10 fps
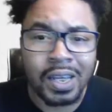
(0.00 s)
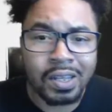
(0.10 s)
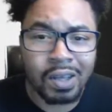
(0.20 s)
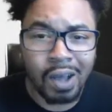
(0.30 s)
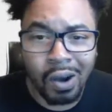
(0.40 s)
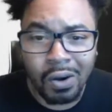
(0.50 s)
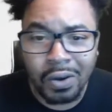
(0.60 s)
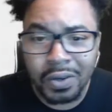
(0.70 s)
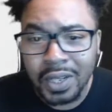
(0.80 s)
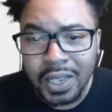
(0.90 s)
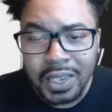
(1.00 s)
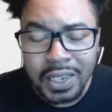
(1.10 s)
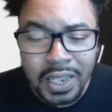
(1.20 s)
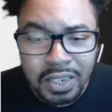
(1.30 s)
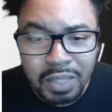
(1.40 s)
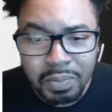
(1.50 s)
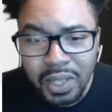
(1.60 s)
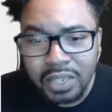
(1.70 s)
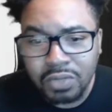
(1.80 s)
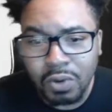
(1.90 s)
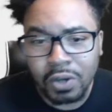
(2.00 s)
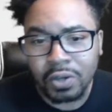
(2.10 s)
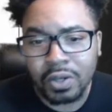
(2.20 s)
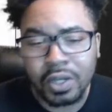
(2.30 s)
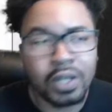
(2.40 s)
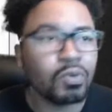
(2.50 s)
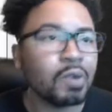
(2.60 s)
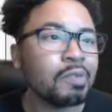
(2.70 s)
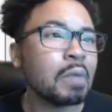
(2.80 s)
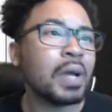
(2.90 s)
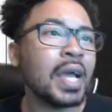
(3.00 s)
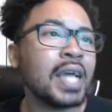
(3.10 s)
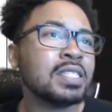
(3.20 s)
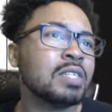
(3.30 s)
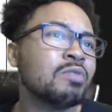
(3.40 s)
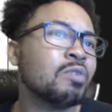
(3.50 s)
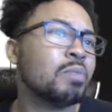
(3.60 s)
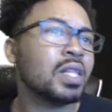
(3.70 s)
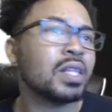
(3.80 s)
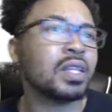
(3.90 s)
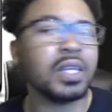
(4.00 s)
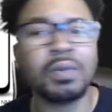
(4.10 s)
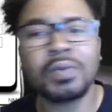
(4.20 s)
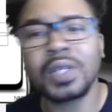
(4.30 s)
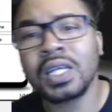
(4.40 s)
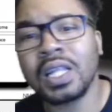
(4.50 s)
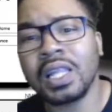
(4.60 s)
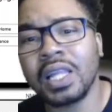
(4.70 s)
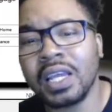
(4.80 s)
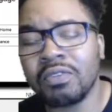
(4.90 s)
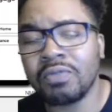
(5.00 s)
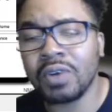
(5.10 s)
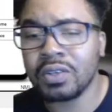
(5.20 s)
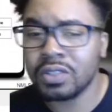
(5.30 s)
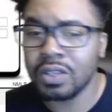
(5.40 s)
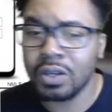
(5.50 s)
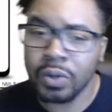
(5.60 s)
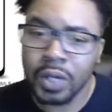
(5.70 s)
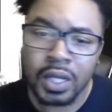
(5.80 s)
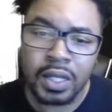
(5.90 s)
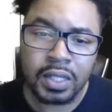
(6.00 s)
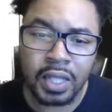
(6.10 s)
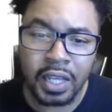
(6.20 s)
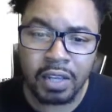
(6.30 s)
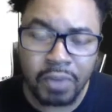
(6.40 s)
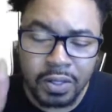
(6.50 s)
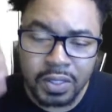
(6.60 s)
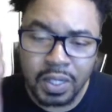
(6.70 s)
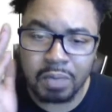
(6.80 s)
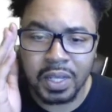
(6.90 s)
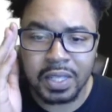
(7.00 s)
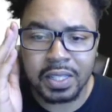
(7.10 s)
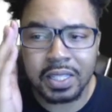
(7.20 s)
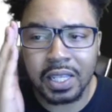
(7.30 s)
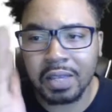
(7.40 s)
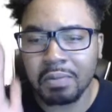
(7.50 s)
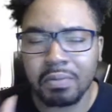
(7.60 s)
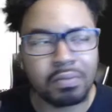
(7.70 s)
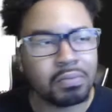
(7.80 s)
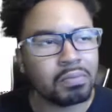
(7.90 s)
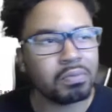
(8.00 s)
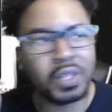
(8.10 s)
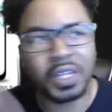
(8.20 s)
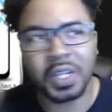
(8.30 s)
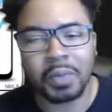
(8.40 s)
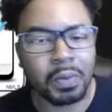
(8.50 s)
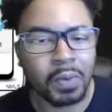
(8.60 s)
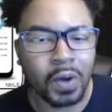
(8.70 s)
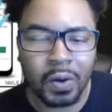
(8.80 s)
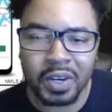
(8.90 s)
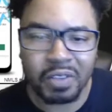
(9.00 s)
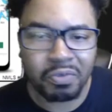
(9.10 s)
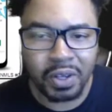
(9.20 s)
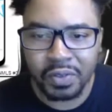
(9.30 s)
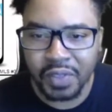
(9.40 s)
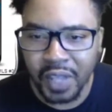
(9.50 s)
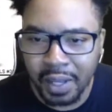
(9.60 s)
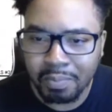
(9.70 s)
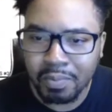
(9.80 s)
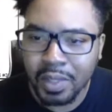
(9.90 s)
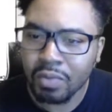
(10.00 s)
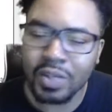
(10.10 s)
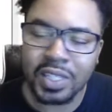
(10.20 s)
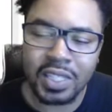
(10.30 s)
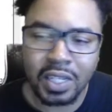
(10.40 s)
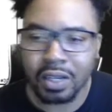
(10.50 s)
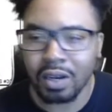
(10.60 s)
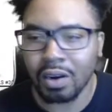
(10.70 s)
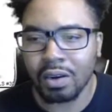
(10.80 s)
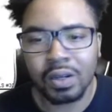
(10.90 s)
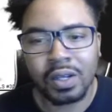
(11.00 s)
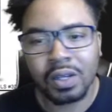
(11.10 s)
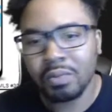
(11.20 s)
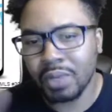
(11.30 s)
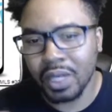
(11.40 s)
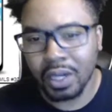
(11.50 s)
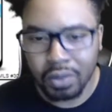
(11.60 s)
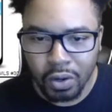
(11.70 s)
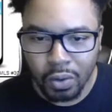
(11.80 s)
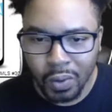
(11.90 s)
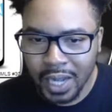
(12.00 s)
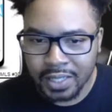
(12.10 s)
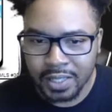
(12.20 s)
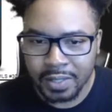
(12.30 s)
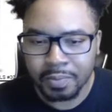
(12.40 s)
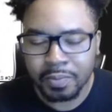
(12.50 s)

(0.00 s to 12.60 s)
card, Nissa Planeswalker with the passive ability Landfall. So Landfall is going to be in the set. Plenty of people already figured that with Zendikar being on the horizon.